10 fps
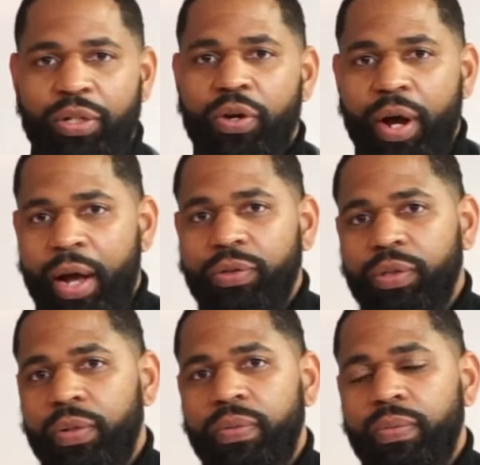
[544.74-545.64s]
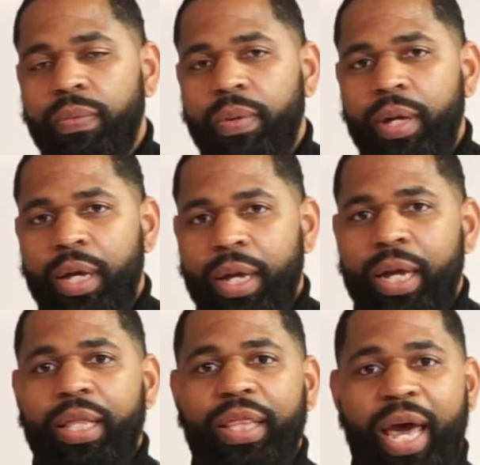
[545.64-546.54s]
your household.
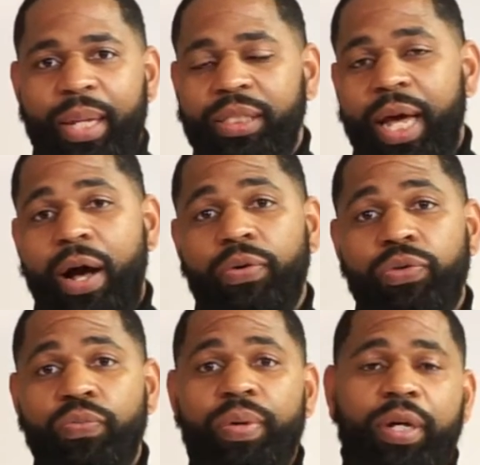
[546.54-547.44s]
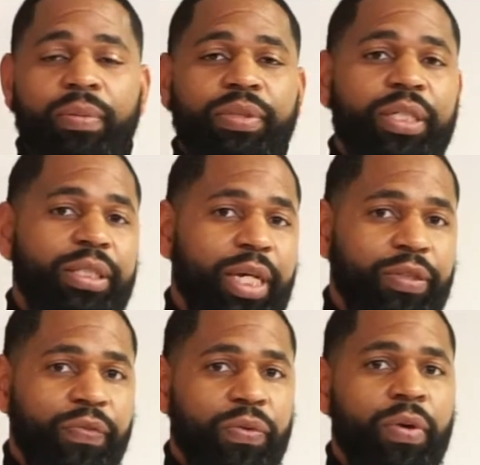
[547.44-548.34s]
That is how you become
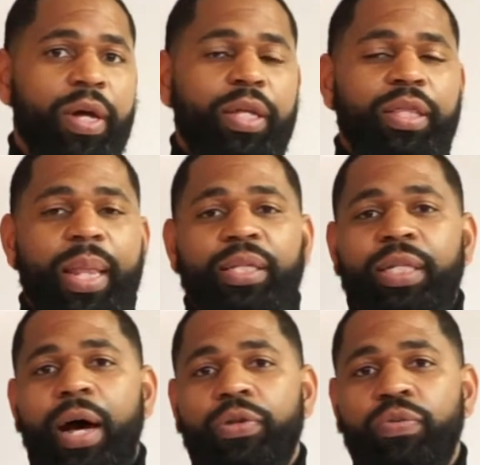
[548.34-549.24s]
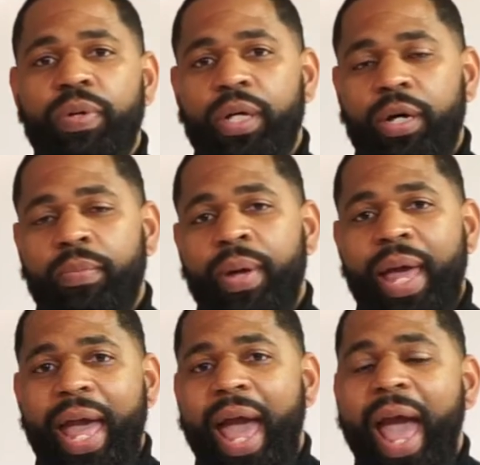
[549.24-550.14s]
successful. That is how you become
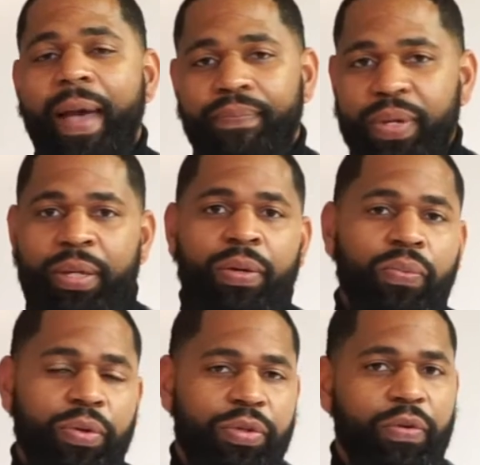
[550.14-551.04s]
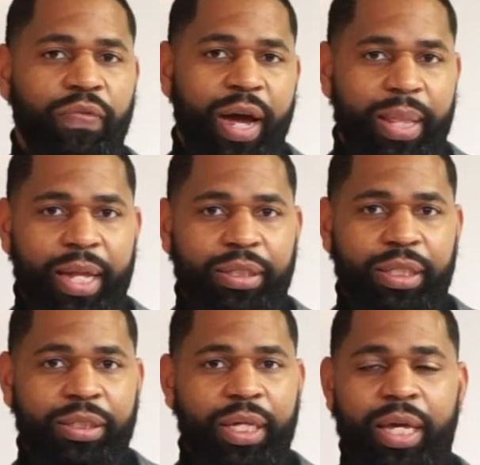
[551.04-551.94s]
happy with your finances.